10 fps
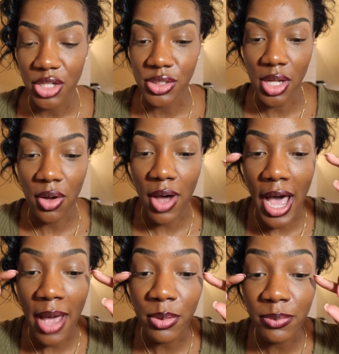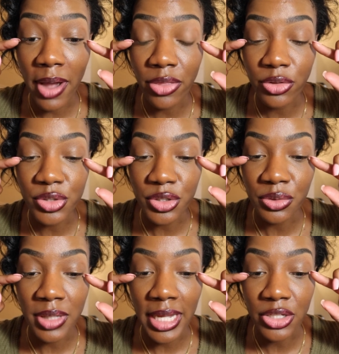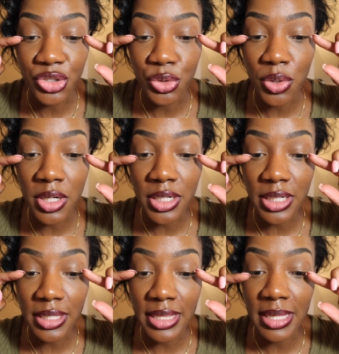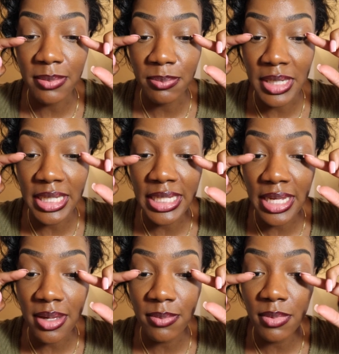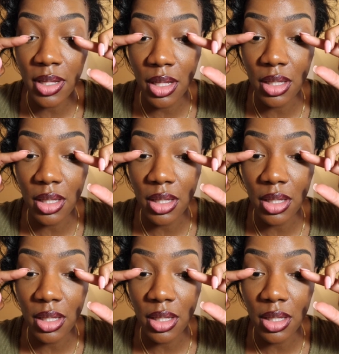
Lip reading: So I would rather do like short, then medium,